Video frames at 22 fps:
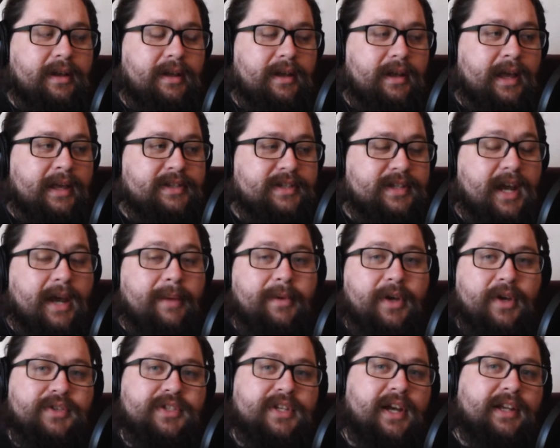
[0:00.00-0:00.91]
as time
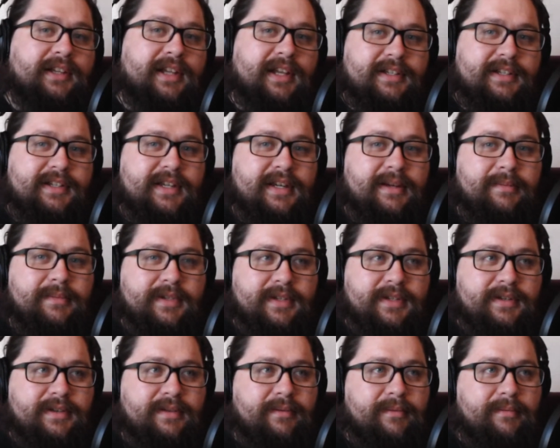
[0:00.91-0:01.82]
goes on, that
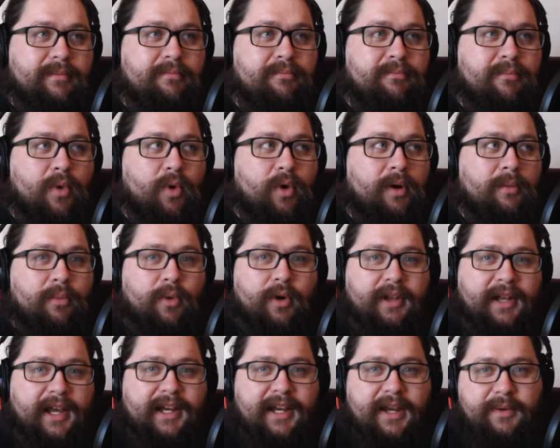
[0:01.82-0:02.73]
seems more and more
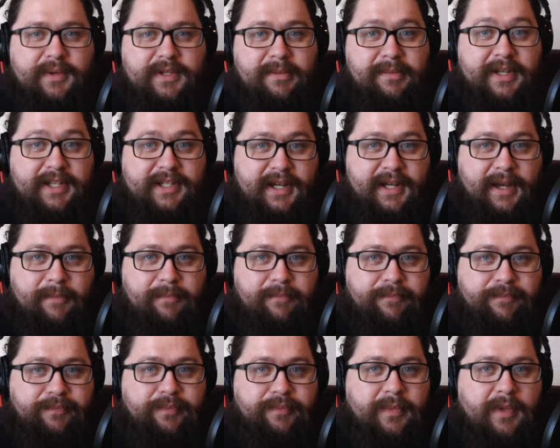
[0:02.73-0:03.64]
like it was a misstep.
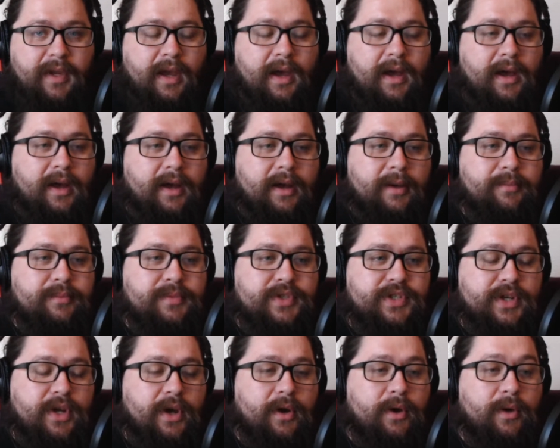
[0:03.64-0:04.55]

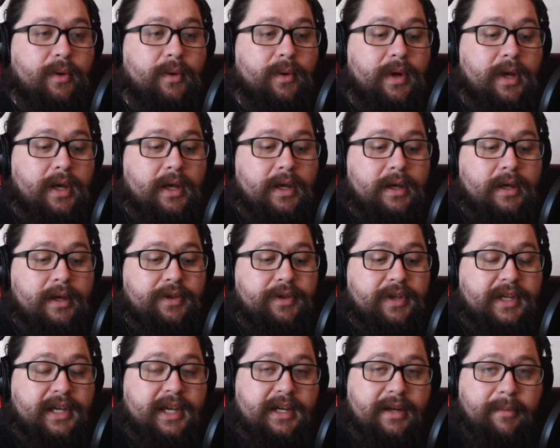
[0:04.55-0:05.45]
So
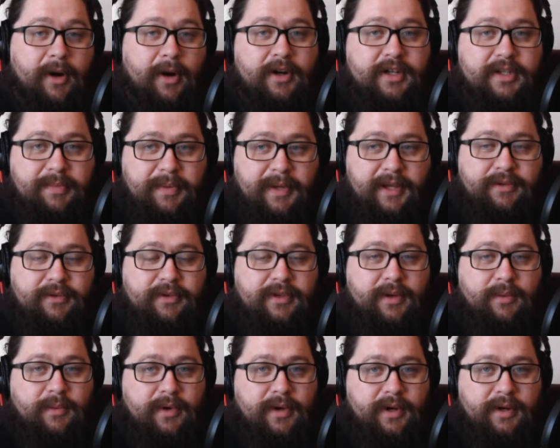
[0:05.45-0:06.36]
the Kingdom Hearts playthrough
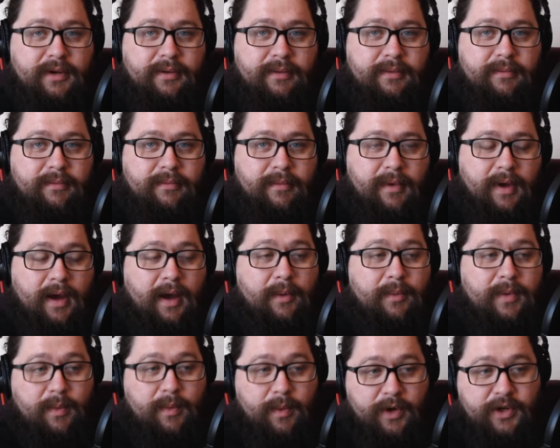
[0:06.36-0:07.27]
that
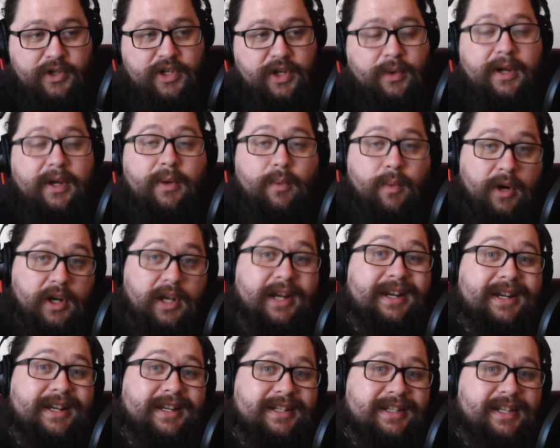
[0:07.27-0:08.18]
we were doing, we're going
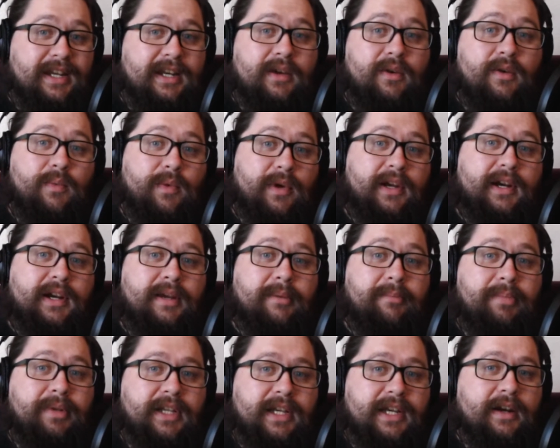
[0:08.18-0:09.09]
to continue and we're going to
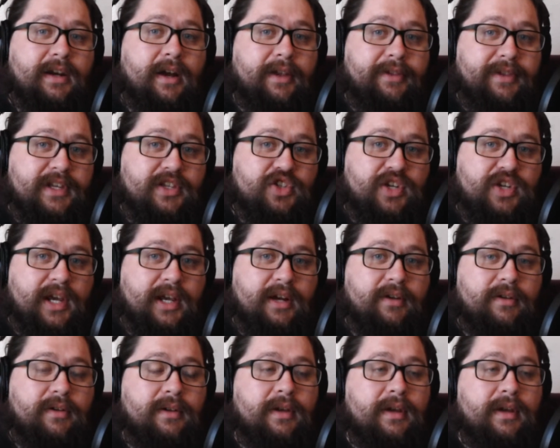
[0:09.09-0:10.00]
complete on this channel.